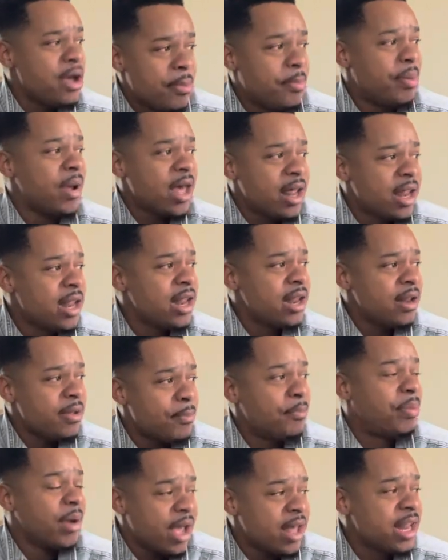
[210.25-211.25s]
better
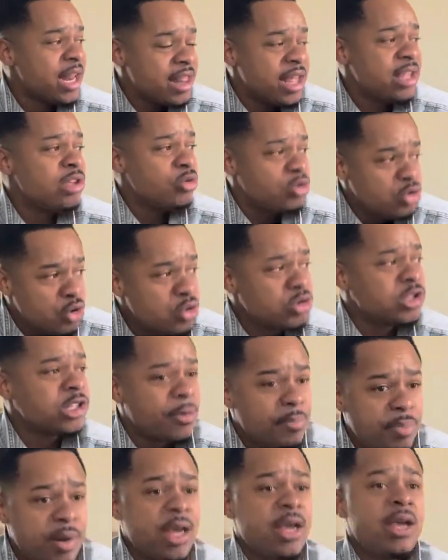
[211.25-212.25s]
better than you used to
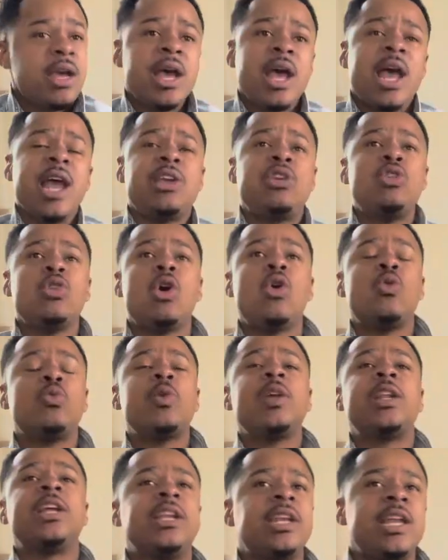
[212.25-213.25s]
be and you don't
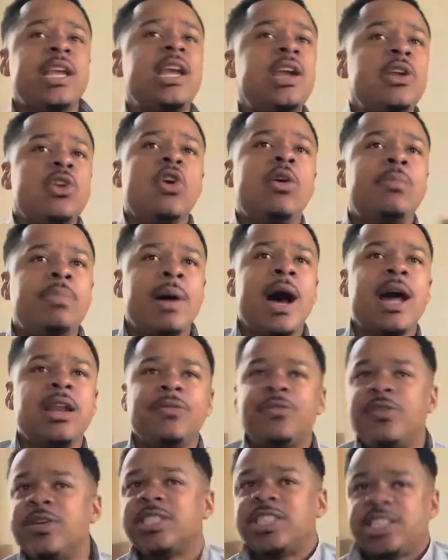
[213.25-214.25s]
really need nobody
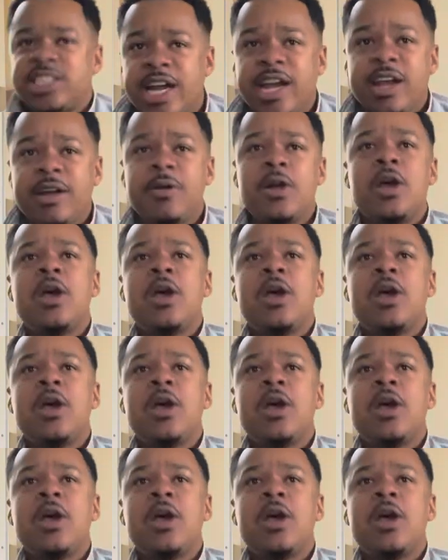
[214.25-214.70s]
for shit,